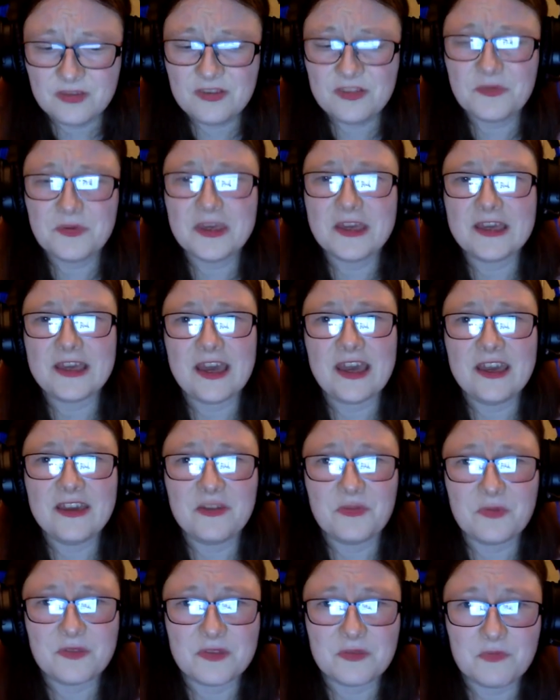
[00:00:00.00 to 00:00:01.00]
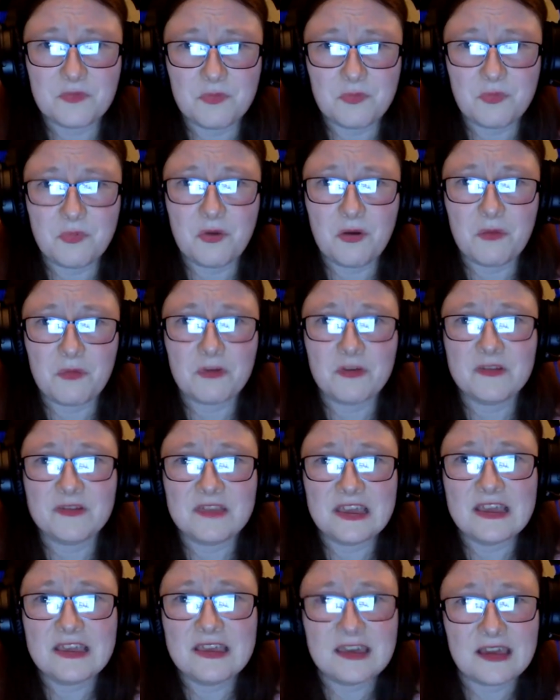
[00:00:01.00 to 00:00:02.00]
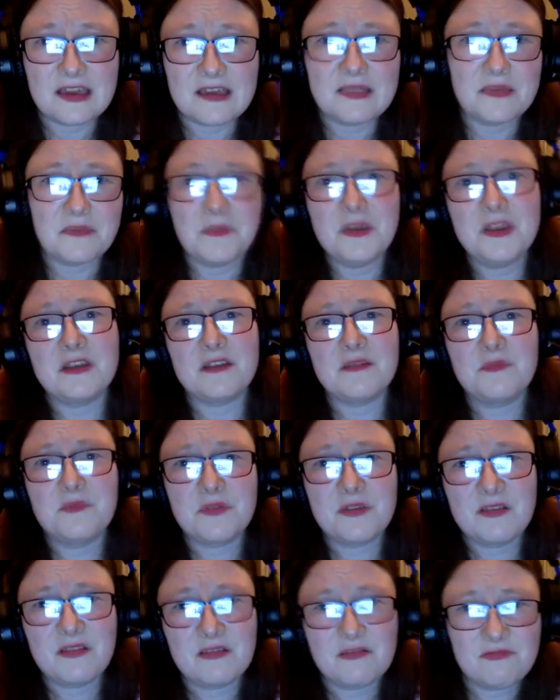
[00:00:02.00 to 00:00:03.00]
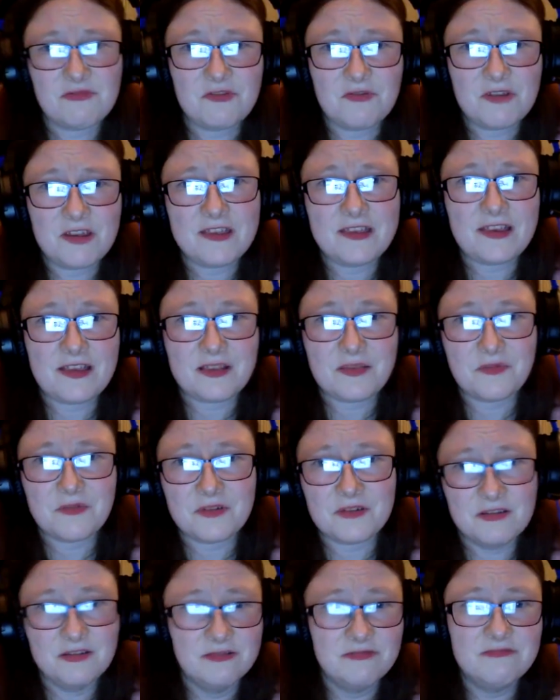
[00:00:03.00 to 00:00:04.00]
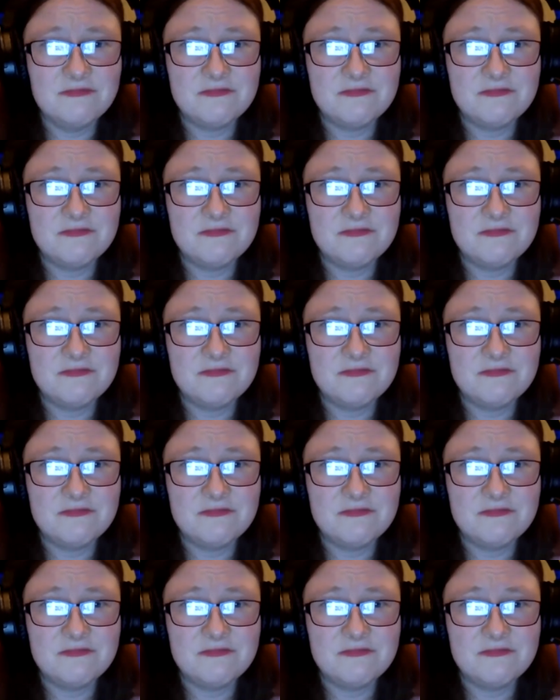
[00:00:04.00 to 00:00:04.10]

just to engage with what we're thinking at the minute, because surely that's what